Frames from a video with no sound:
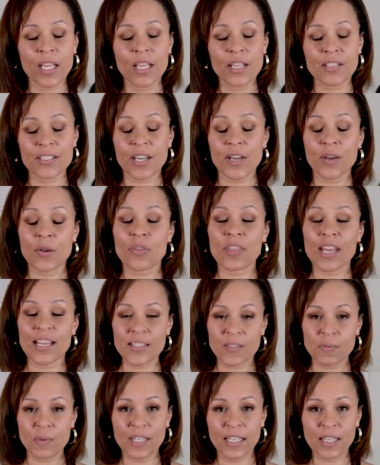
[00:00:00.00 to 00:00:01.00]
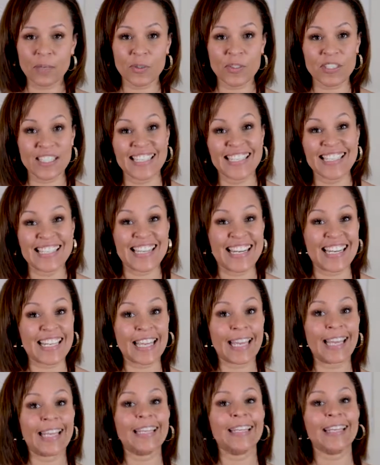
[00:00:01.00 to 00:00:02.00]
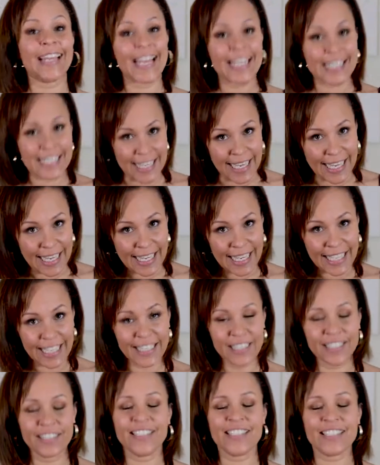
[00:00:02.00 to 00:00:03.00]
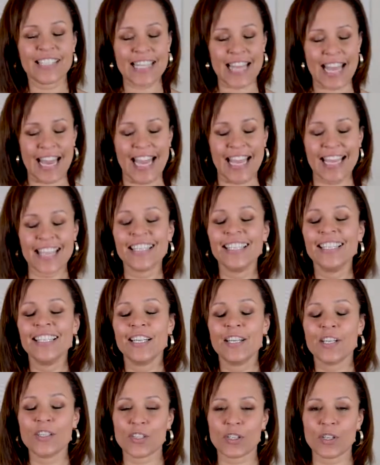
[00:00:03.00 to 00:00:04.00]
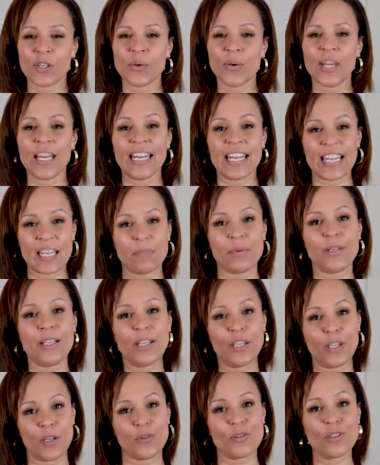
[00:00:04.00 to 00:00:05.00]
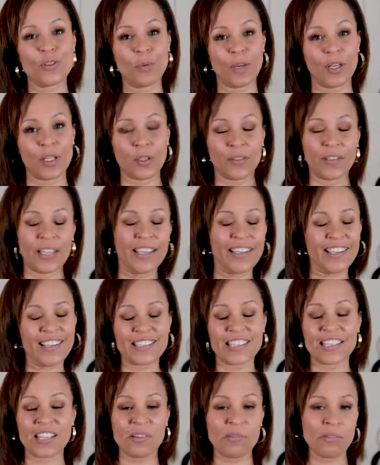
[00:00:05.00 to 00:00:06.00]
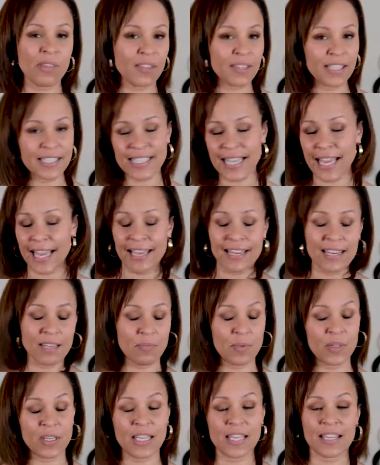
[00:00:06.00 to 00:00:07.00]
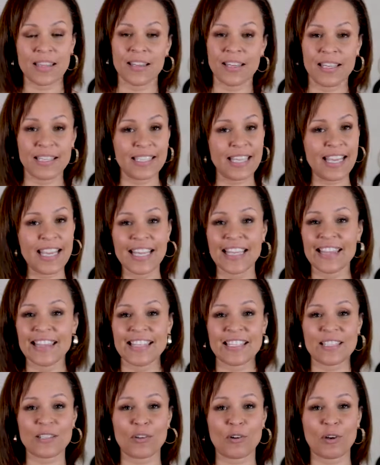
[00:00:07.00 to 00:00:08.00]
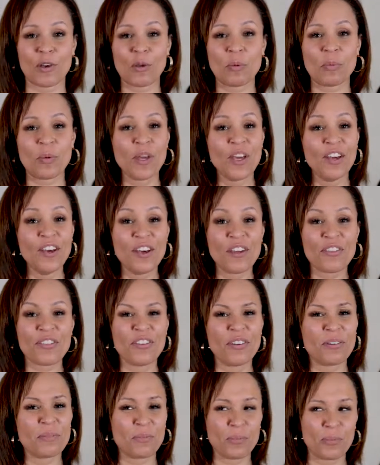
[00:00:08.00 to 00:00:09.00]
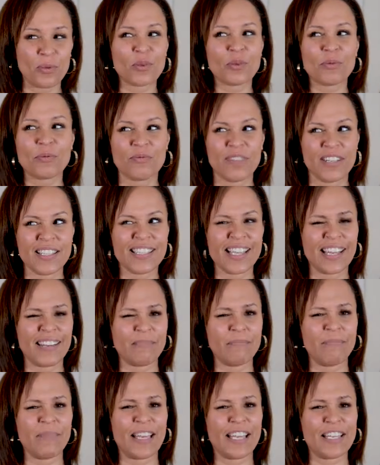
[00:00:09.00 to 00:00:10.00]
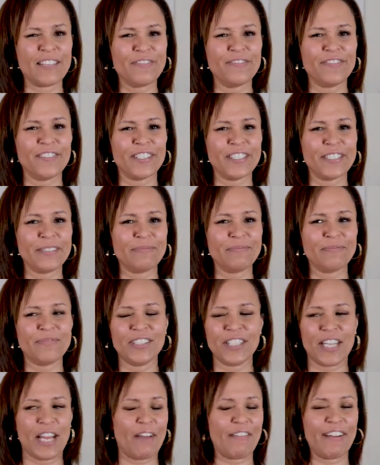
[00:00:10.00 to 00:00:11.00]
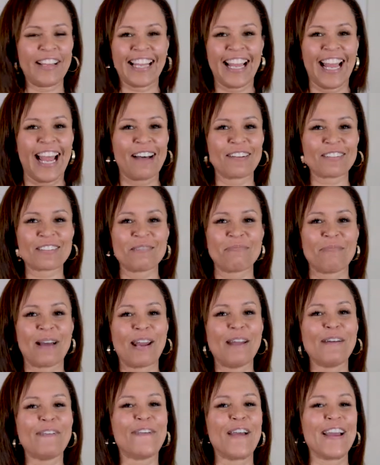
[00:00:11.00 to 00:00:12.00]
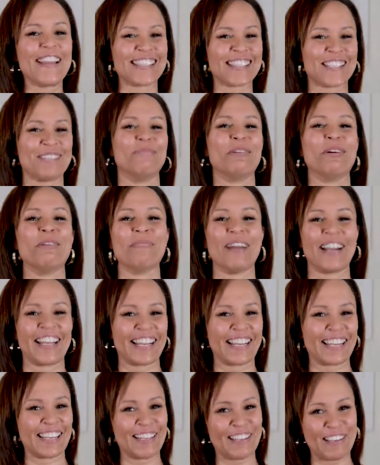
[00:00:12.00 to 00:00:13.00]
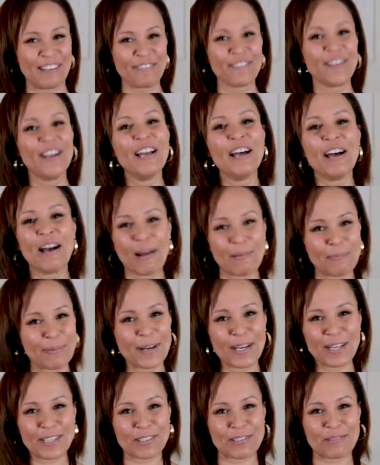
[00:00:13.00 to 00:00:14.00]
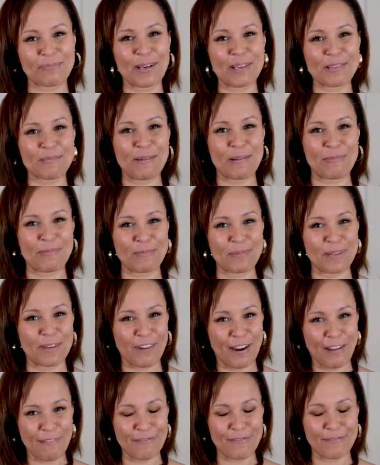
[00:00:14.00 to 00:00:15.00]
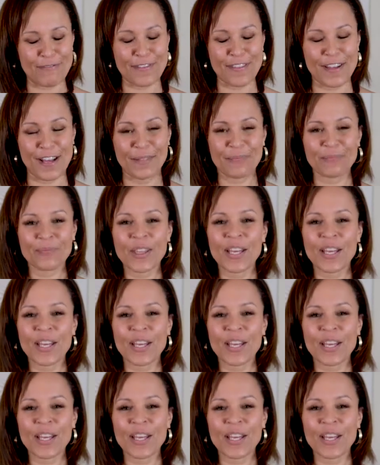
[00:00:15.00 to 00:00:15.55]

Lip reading: So that's why I wanted to dedicate a day today to enabling you to work on that, because I don't think there's anybody that is in this group that will resent me for sharing how to manifest more money in your life. I'm pretty sure most people will be grateful for that.